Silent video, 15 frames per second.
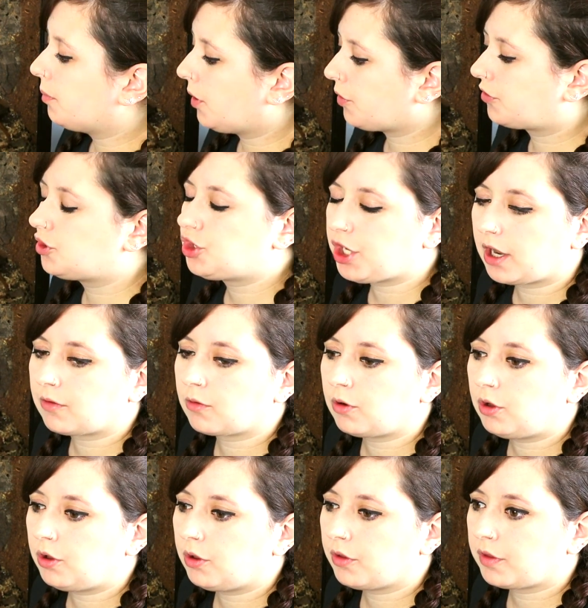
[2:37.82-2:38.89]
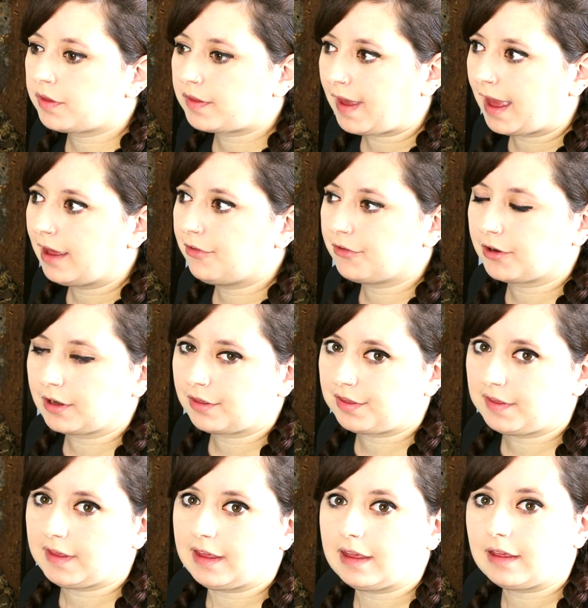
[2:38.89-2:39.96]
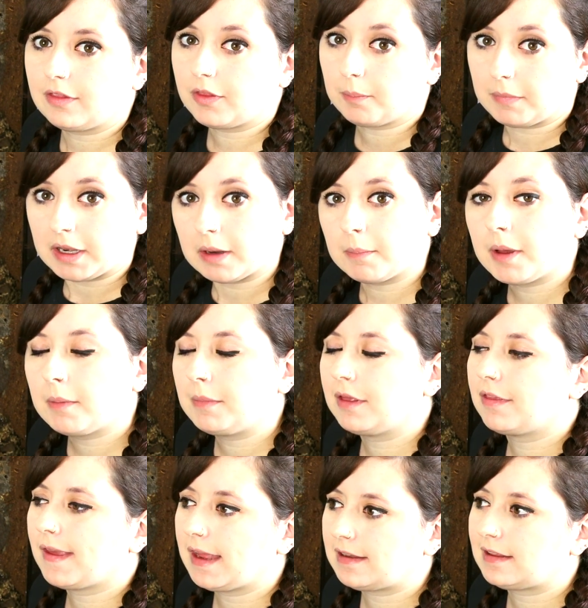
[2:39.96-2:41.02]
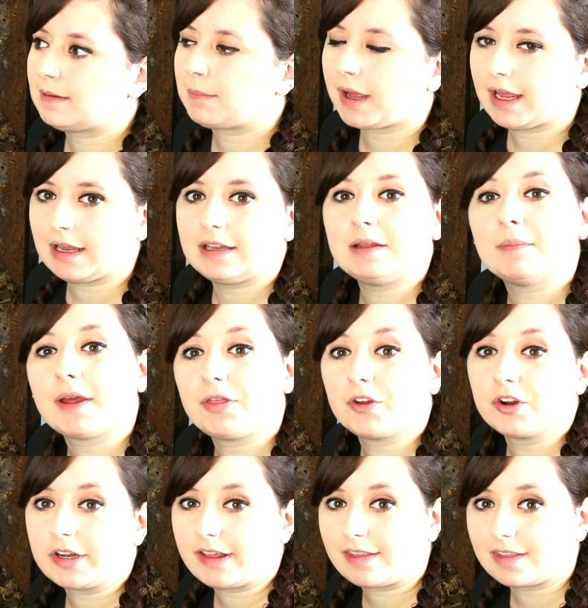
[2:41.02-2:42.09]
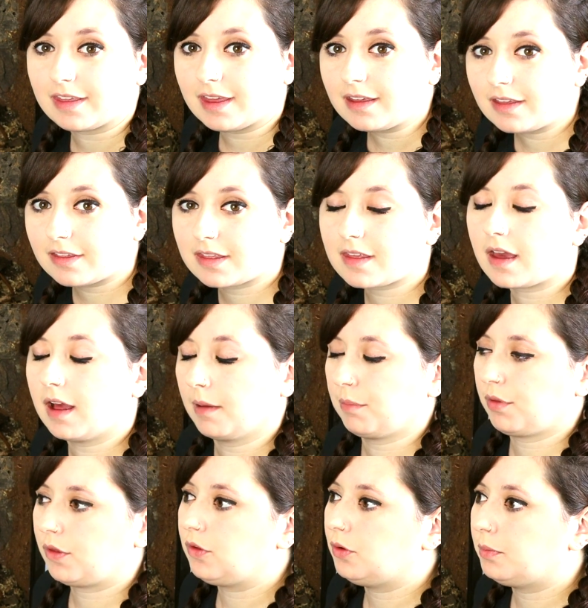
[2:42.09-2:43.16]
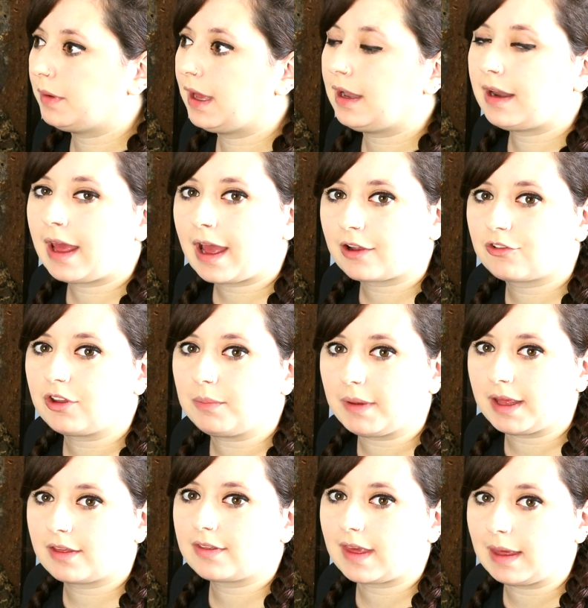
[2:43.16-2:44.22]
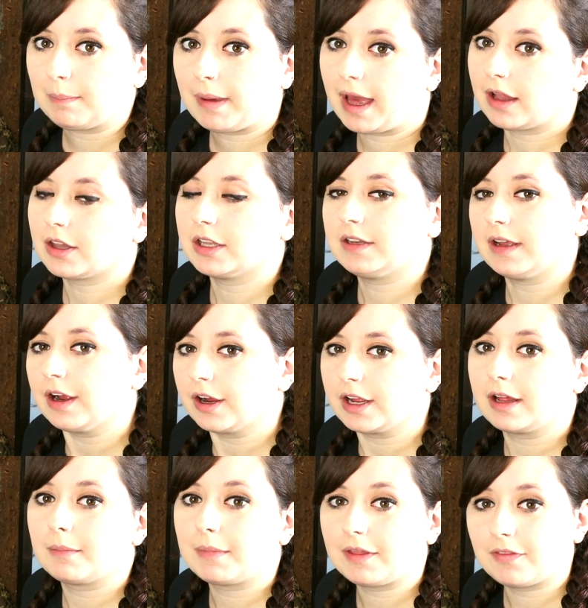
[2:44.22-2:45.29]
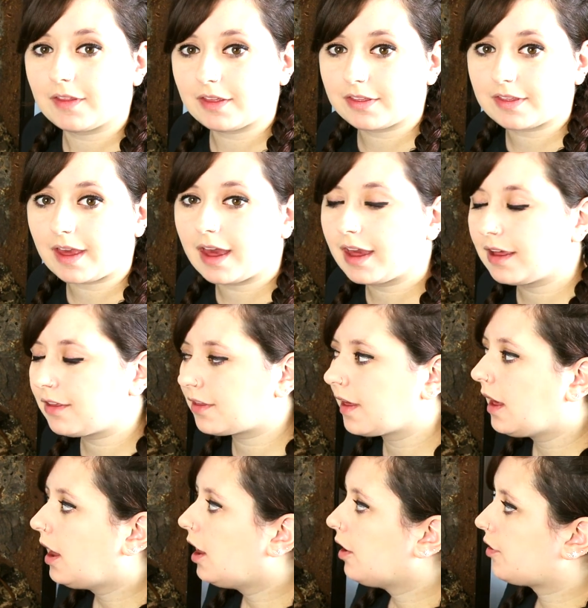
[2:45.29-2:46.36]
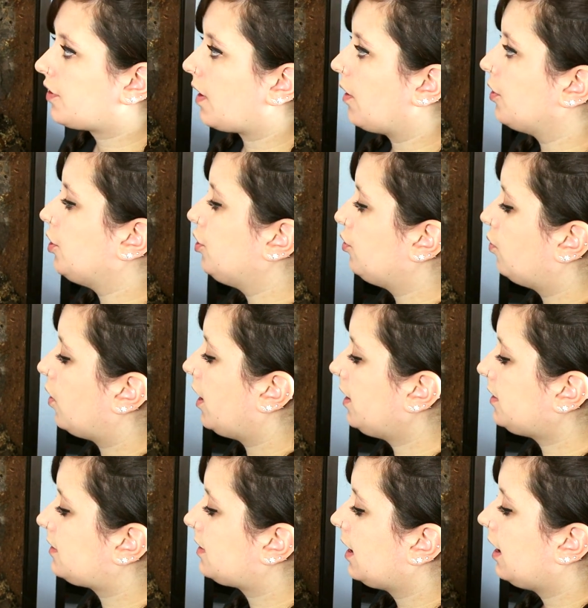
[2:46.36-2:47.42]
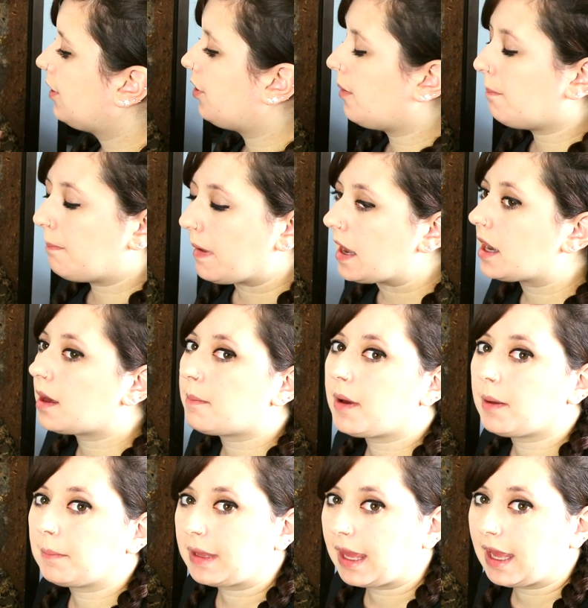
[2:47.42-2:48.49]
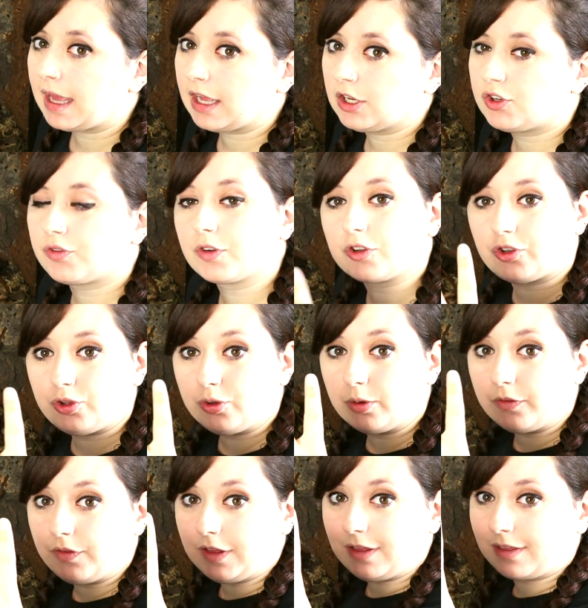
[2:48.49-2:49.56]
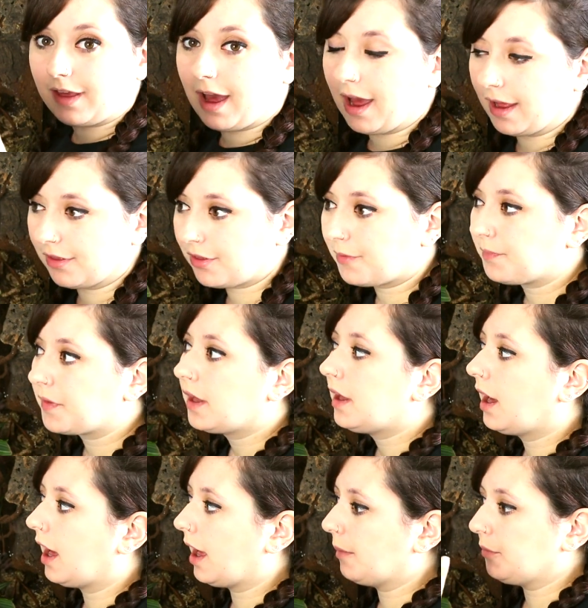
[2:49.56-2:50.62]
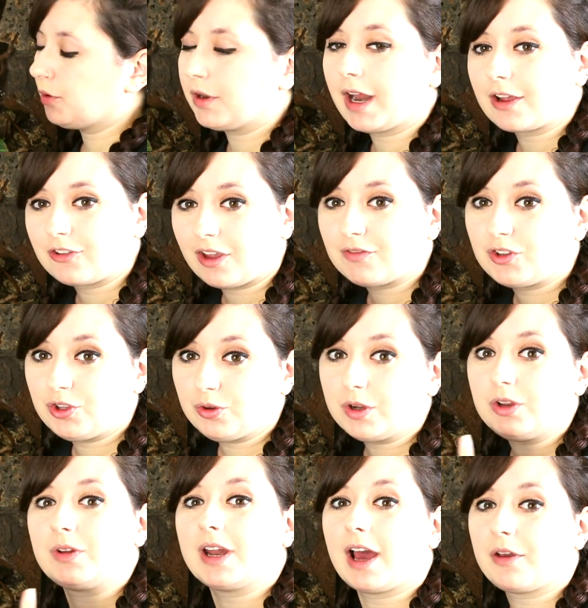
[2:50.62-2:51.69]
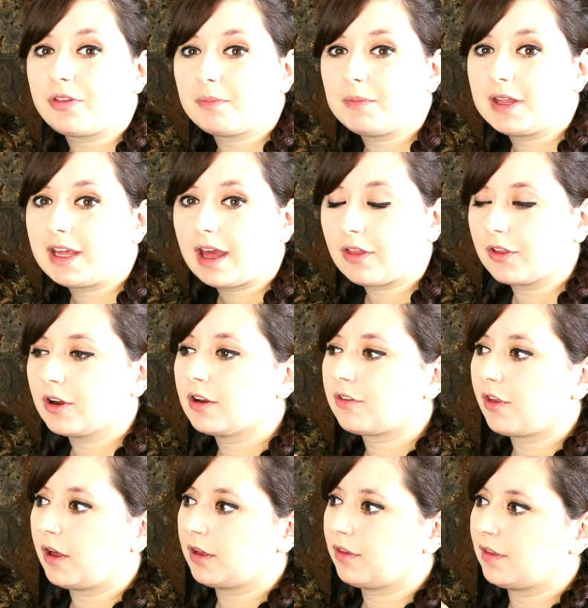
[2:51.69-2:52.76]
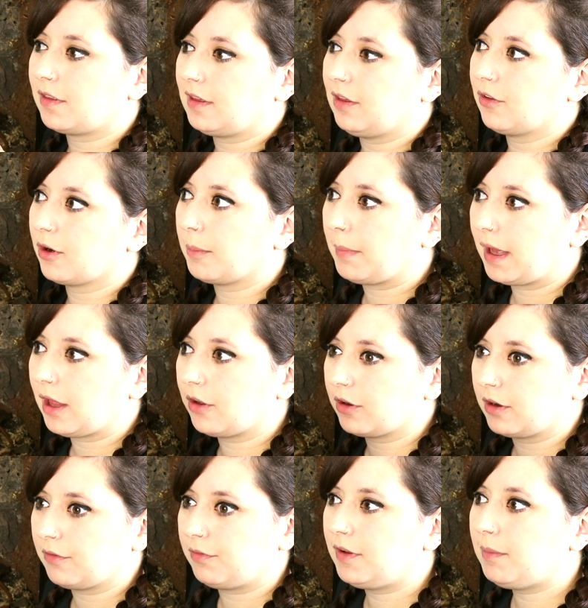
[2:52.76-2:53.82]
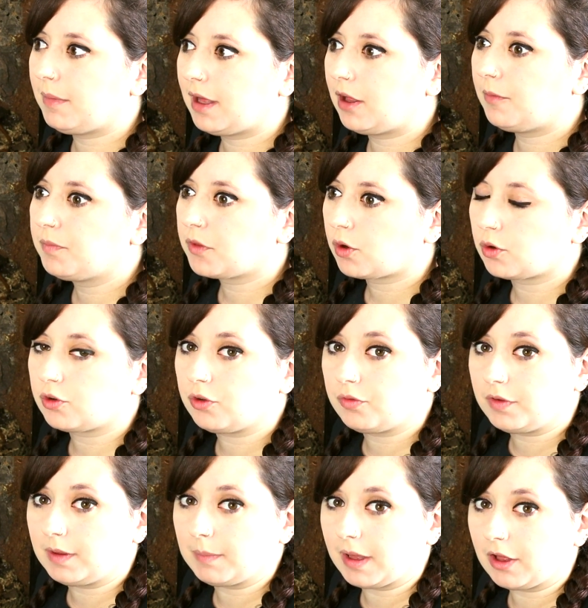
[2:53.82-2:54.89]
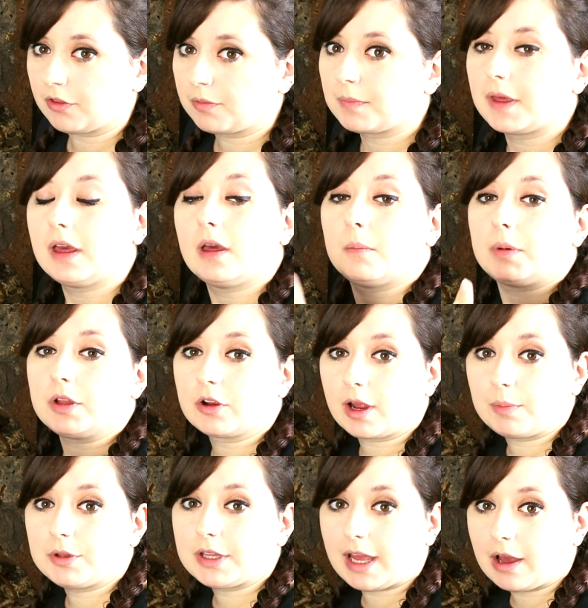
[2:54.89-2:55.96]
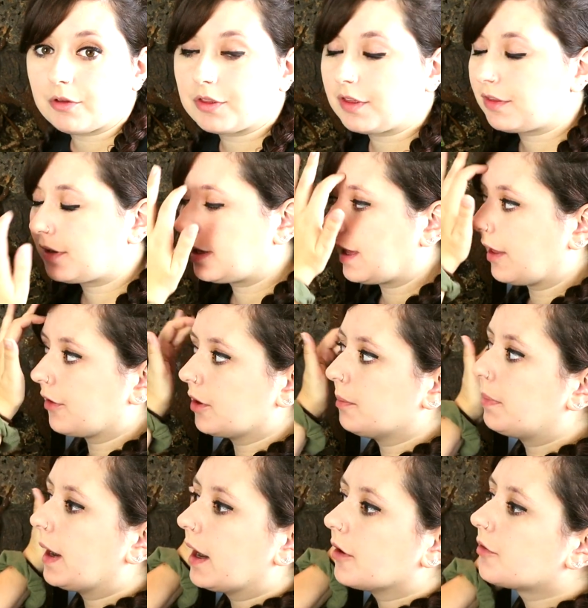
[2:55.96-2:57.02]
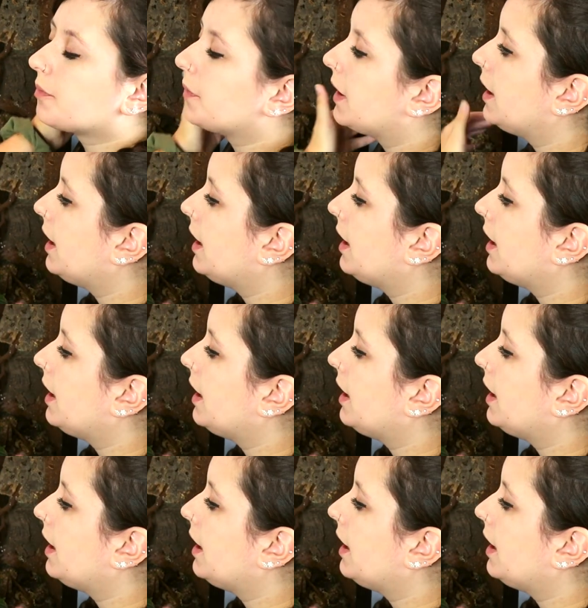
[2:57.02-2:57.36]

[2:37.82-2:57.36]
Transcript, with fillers: The most general size you're gonna see, the minimum, is 18 by 18 by 36. Um, Zoo Med actually makes a paludarium in this size. So you want the minimum cage for two of these guys. Um, you can actually have two and you can house them together as long as it's either a male and a female or two females. But you're able to house these together in pairs.